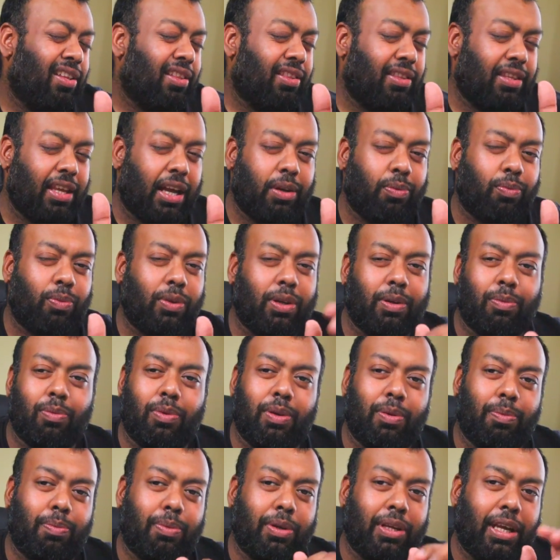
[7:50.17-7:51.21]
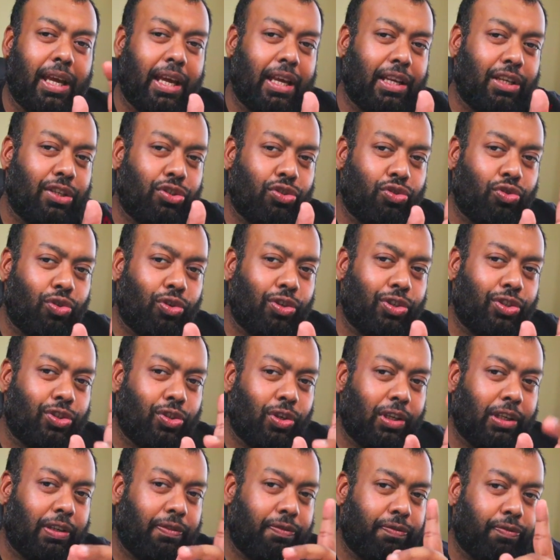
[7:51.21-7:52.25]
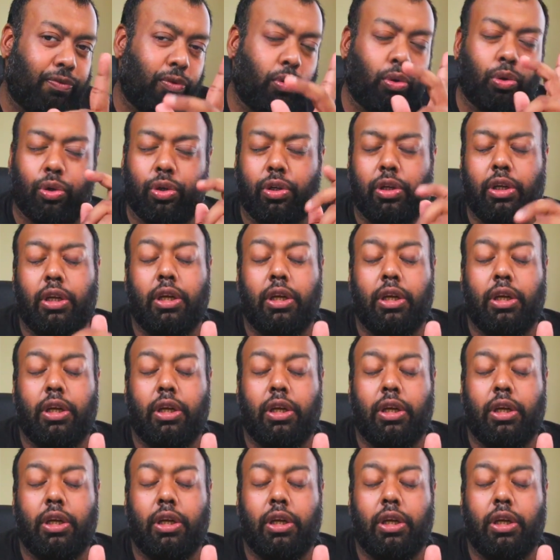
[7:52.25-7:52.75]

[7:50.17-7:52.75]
then we'd be hitting a strong solid 4.